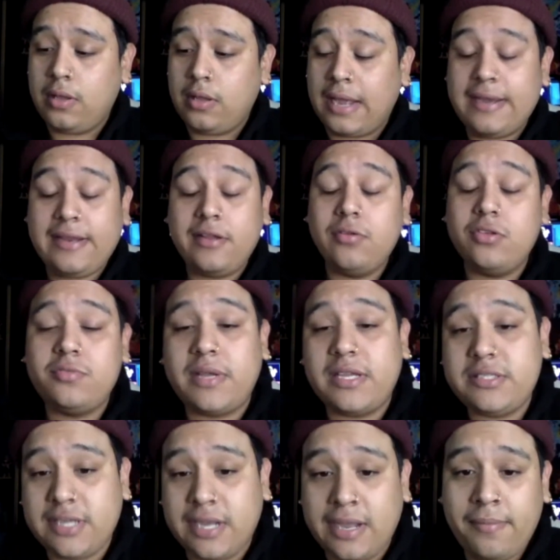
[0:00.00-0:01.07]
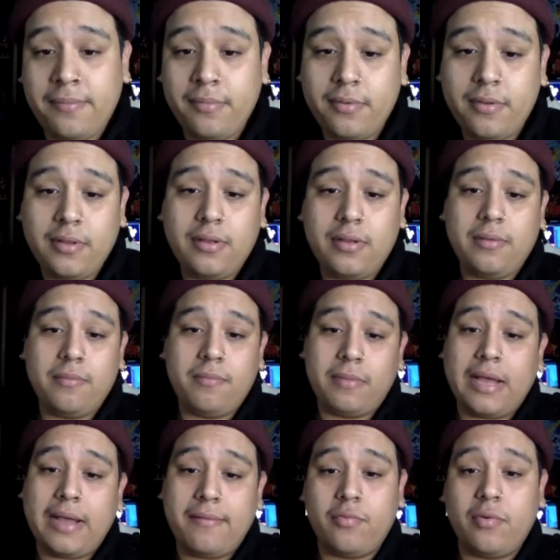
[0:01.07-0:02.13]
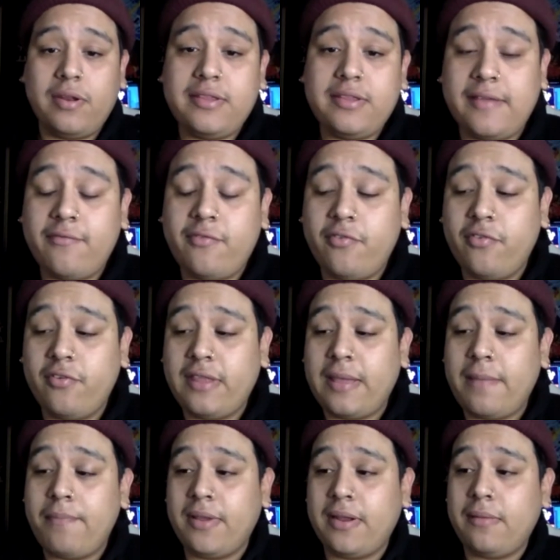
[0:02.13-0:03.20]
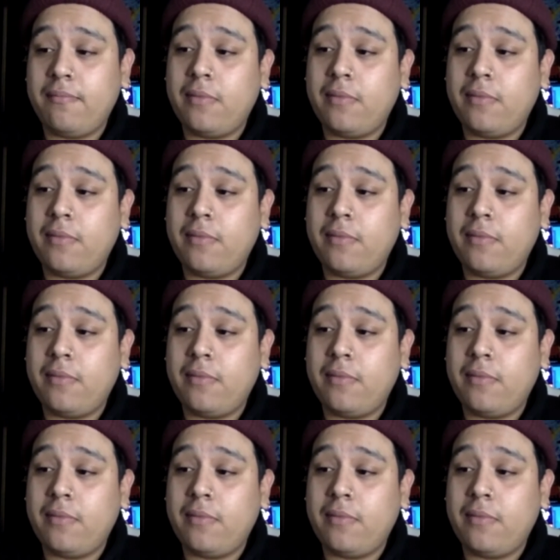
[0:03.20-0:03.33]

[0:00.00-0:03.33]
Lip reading: I didn't lose my job. I'm really thankful for that, but my